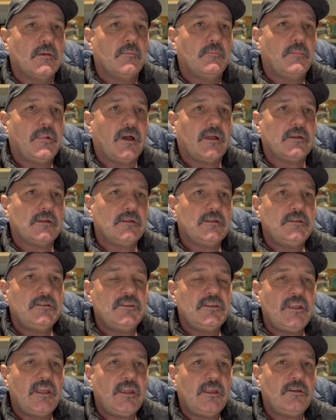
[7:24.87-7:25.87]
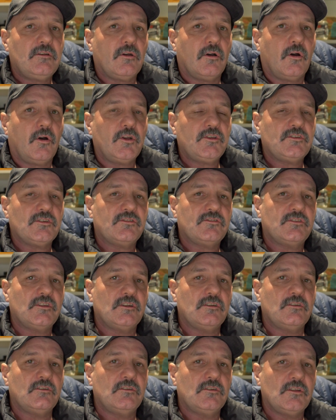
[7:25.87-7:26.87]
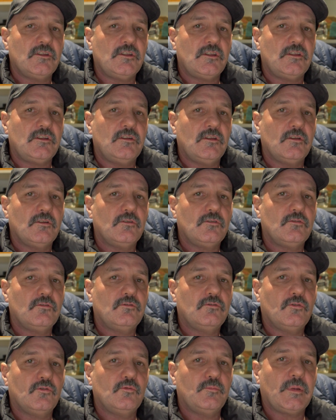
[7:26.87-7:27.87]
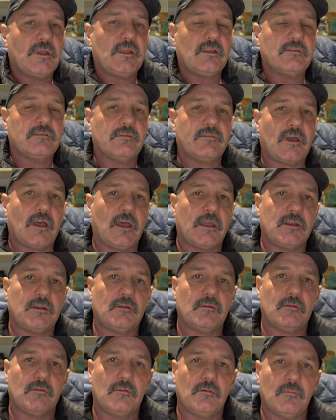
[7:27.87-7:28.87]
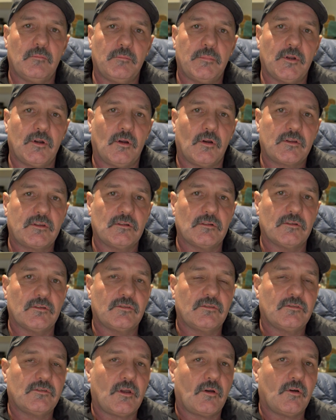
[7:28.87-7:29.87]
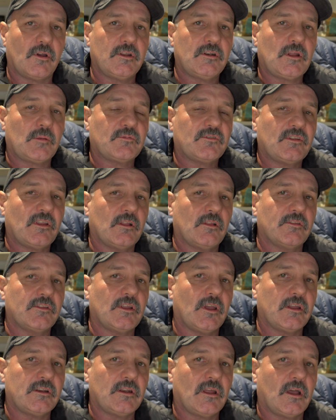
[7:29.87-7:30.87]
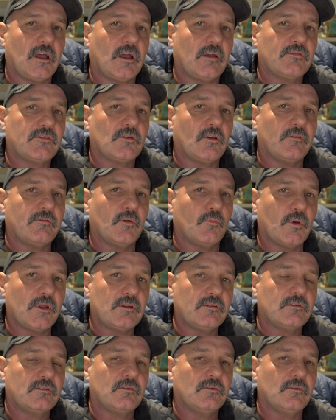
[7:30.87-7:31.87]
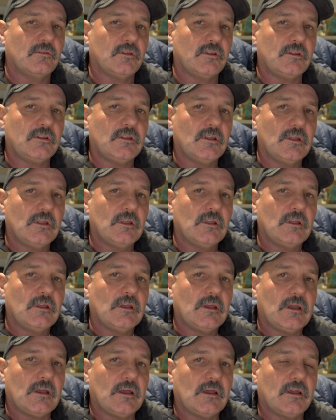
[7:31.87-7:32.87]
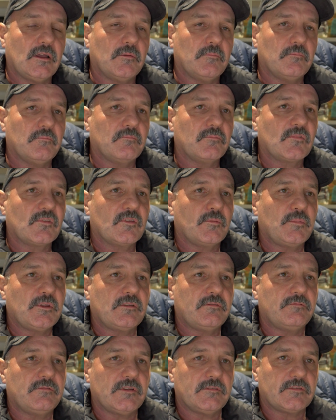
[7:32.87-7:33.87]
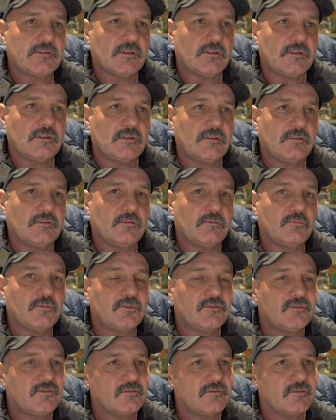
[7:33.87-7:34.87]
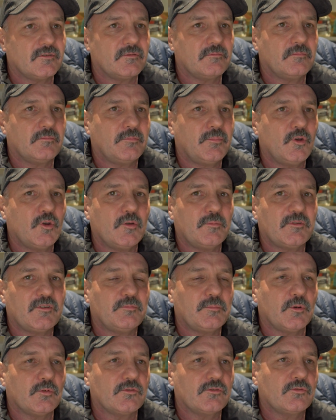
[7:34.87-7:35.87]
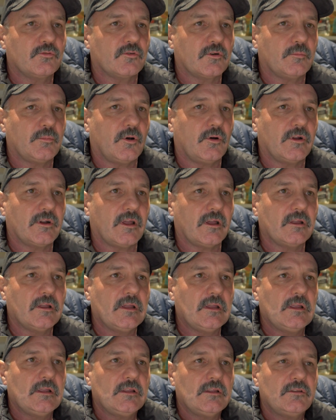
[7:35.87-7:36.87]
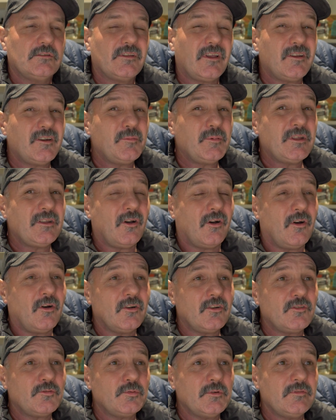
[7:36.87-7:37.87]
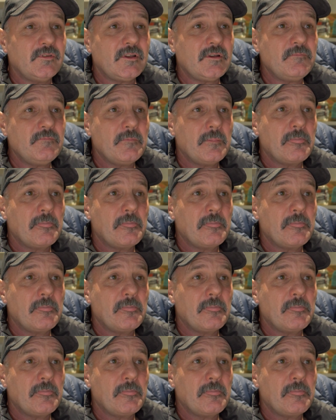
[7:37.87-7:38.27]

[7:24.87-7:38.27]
But in the end, I just didn't need 2 pairs of 8 binoculars. So I ended up selling the 8.5s off and went to the big 15s, which are purpose-built sort of bino. So to be honest with you,